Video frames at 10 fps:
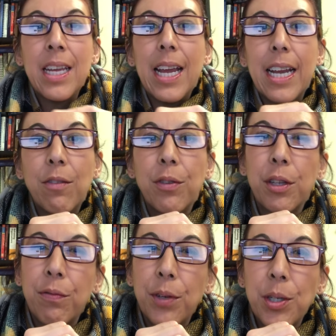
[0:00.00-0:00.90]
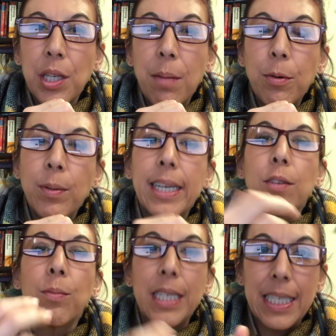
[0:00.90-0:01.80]
And for the first couple
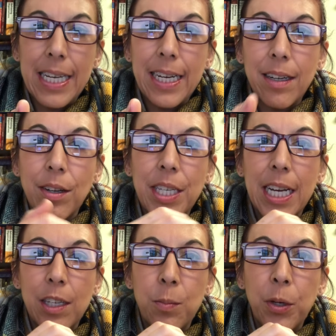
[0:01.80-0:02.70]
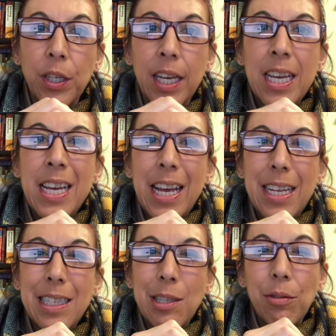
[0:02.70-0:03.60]
weeks, we stay in our textbook.
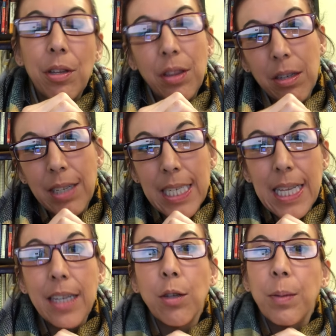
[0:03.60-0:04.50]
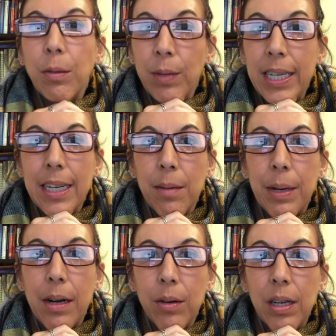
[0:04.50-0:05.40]
And so the theories that you'll be reading
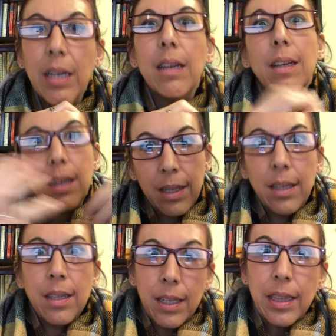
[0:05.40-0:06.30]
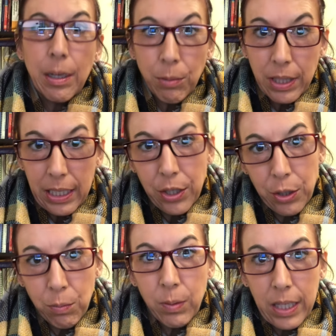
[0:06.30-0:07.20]
about, they really
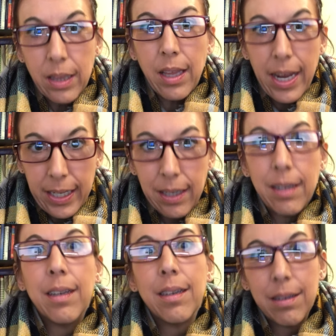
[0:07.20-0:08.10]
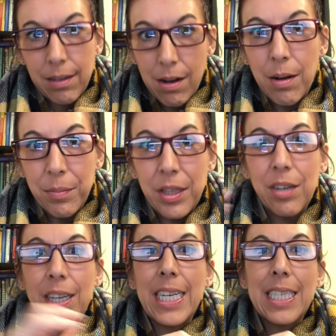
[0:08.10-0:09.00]
do read like calm
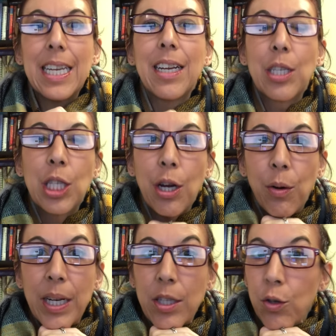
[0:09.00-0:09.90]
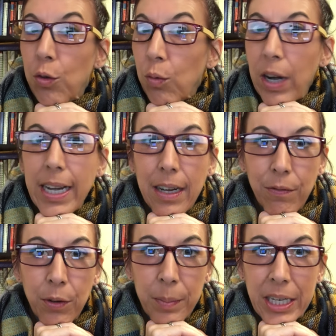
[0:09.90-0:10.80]
theories. So it's great
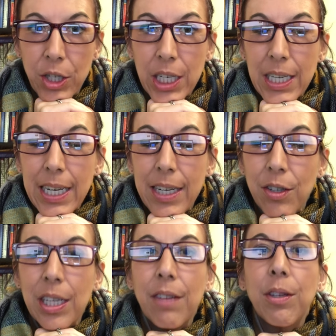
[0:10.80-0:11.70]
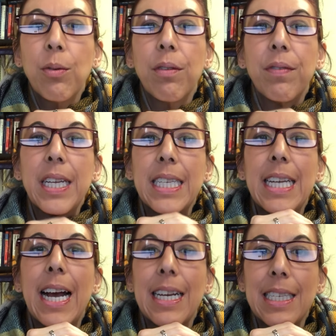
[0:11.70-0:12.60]
information. It'll give you a
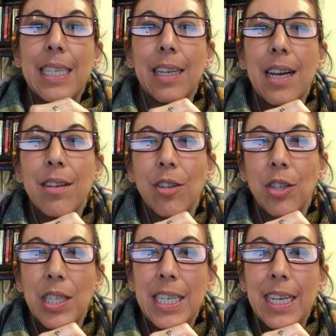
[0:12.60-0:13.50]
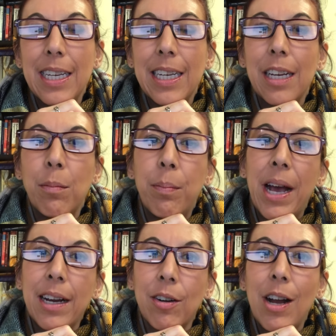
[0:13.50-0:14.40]
fantastic understanding and
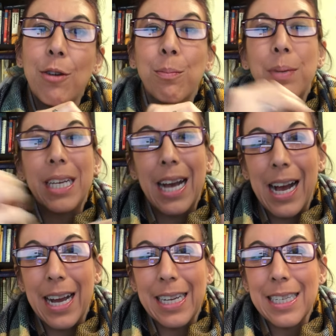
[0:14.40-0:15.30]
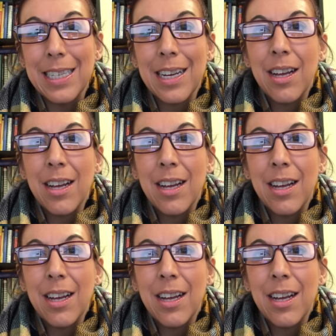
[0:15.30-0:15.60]
background behind